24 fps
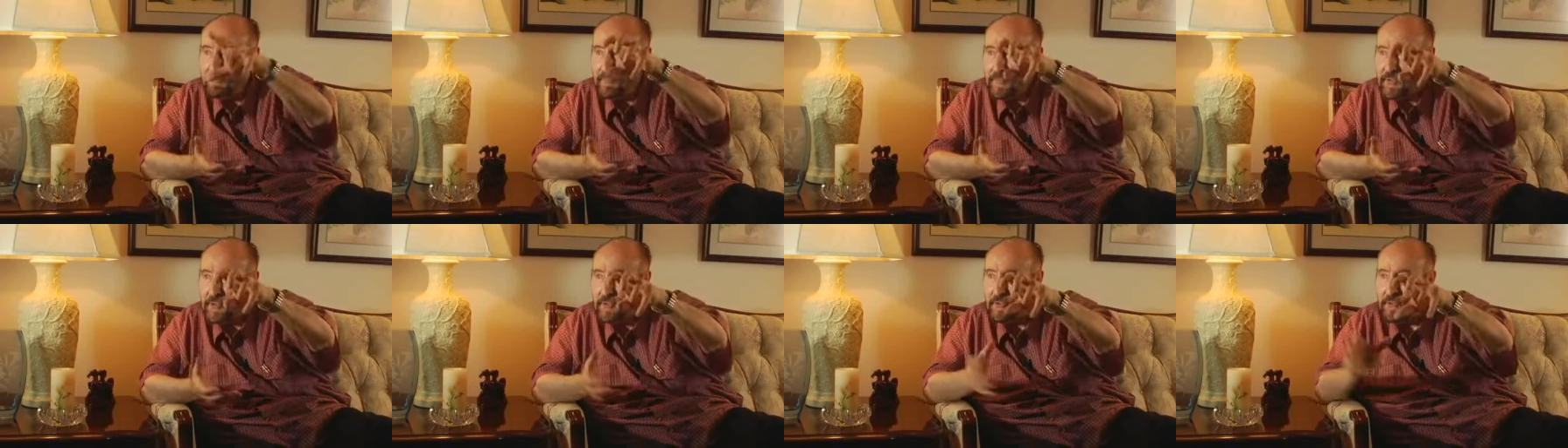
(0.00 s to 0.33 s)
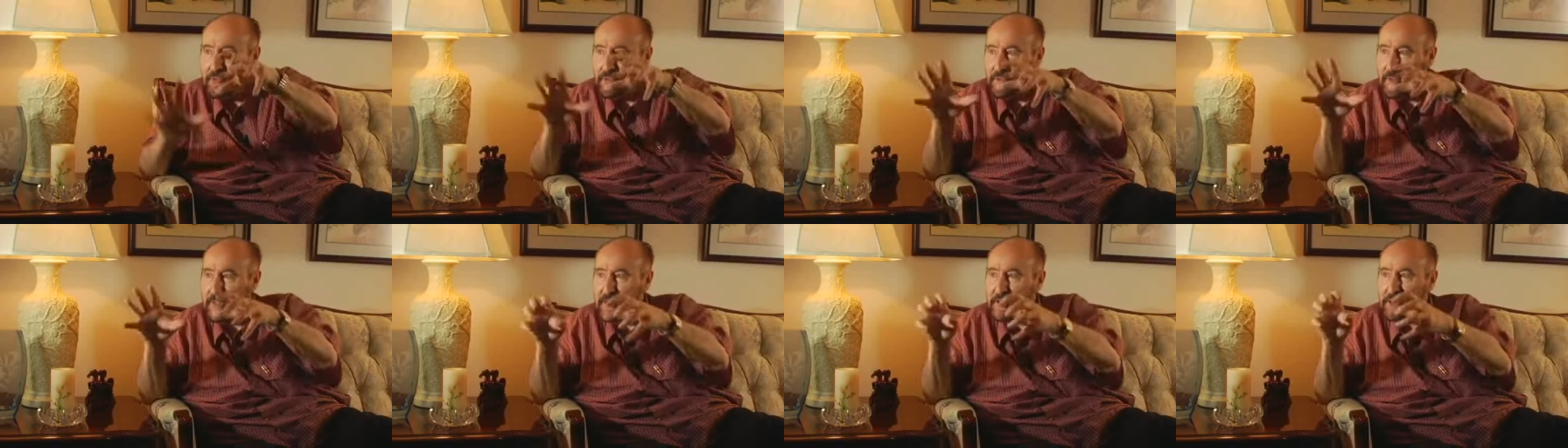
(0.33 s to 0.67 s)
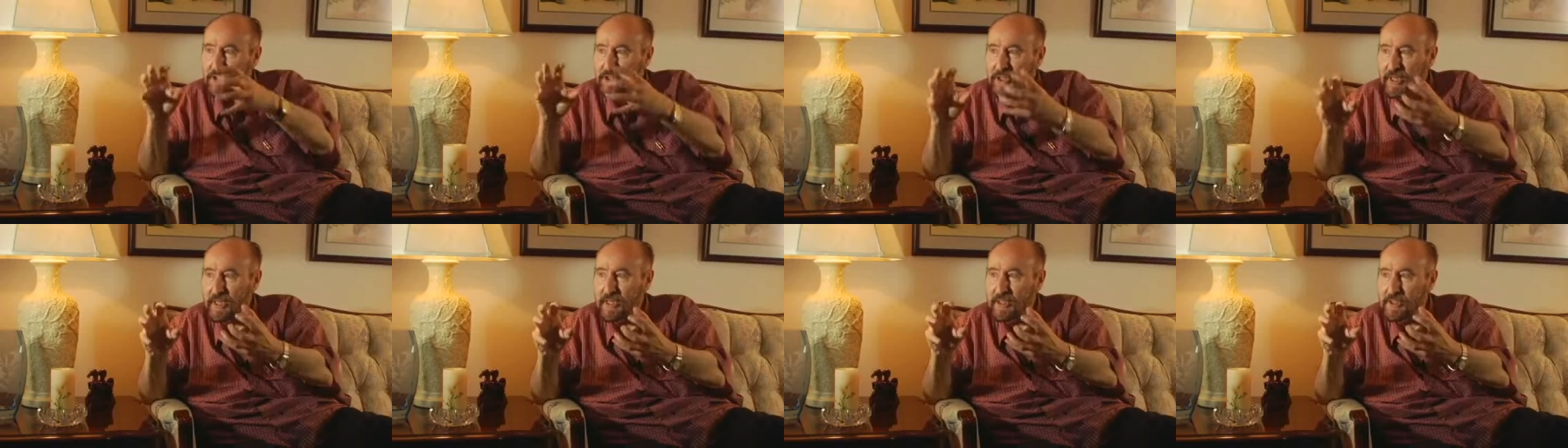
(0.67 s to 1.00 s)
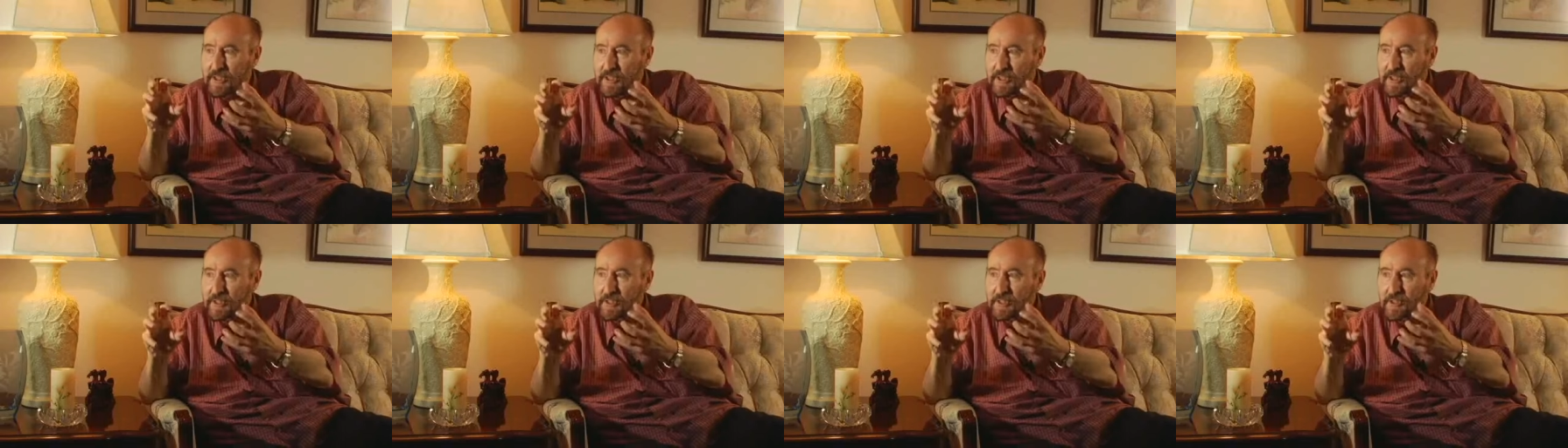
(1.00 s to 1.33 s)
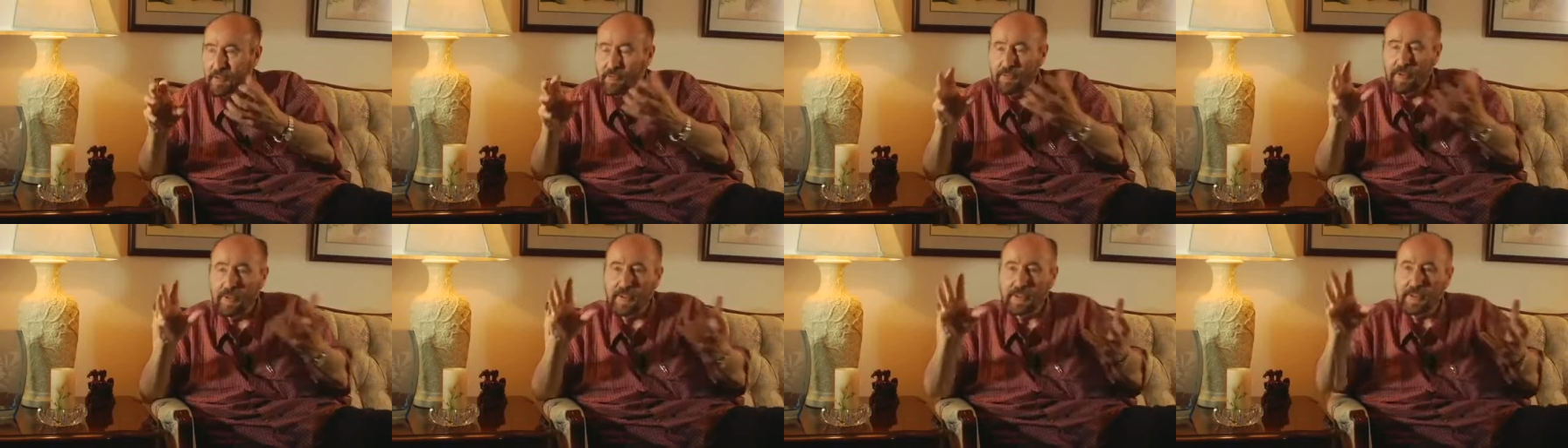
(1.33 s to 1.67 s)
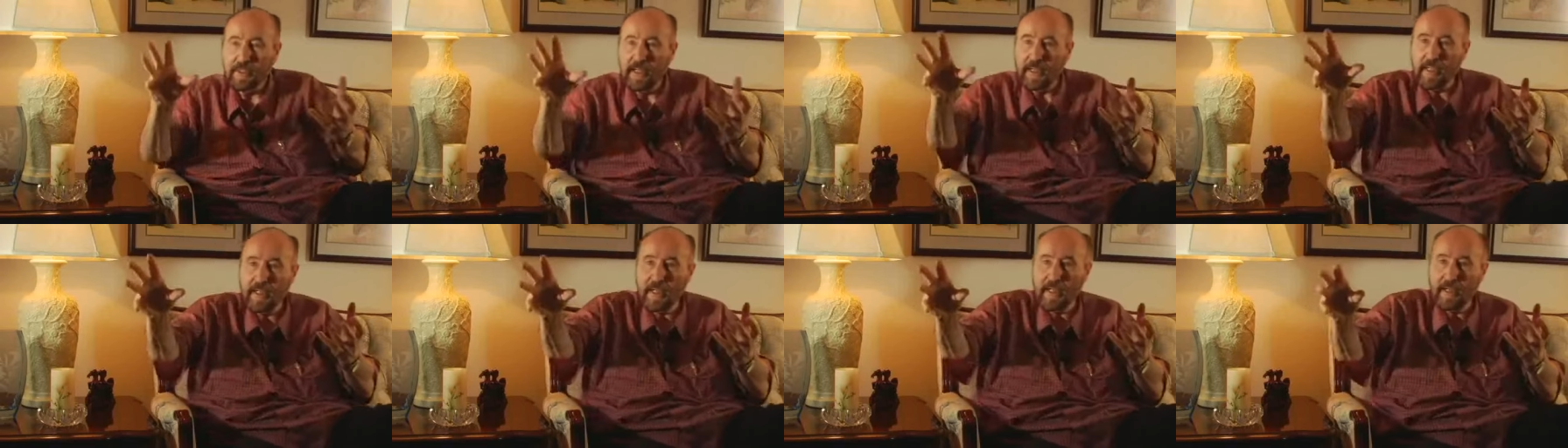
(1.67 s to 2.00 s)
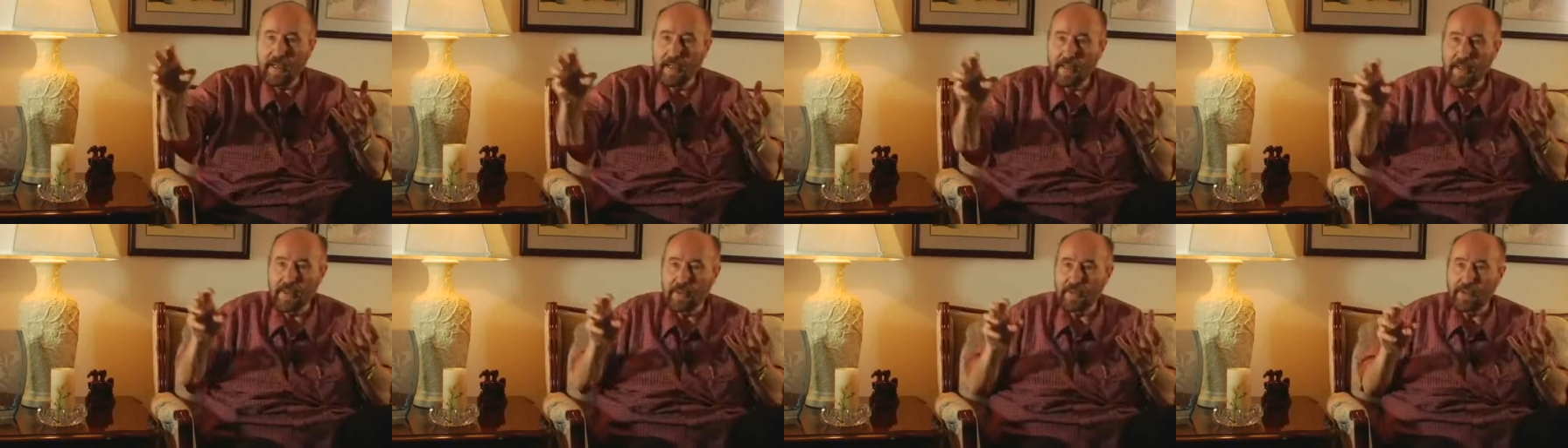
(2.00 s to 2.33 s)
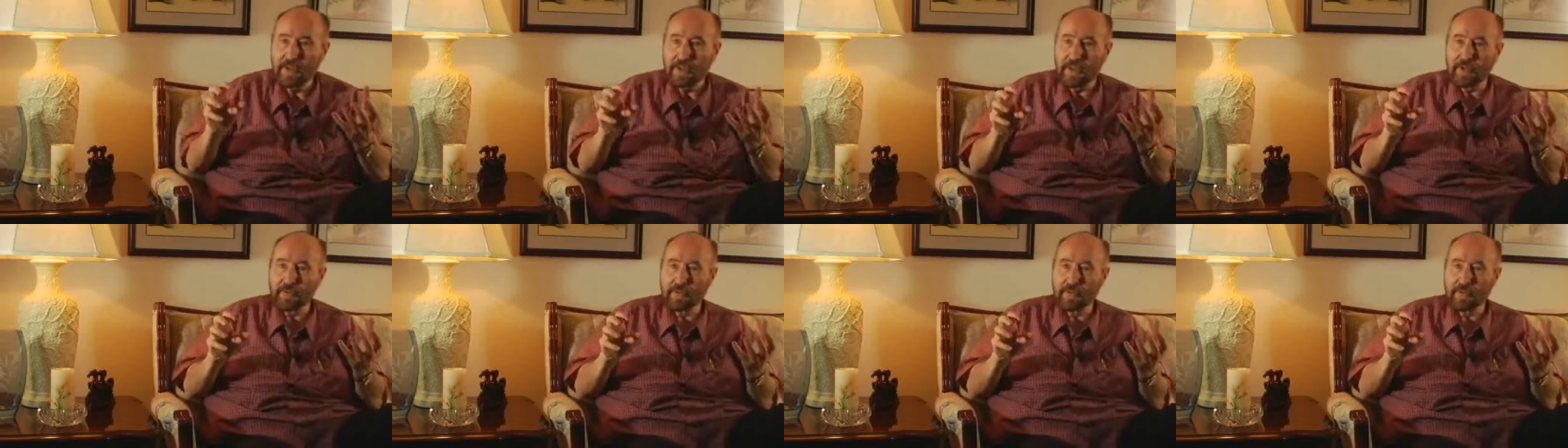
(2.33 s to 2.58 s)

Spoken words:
due to these changes. So we'll take our energy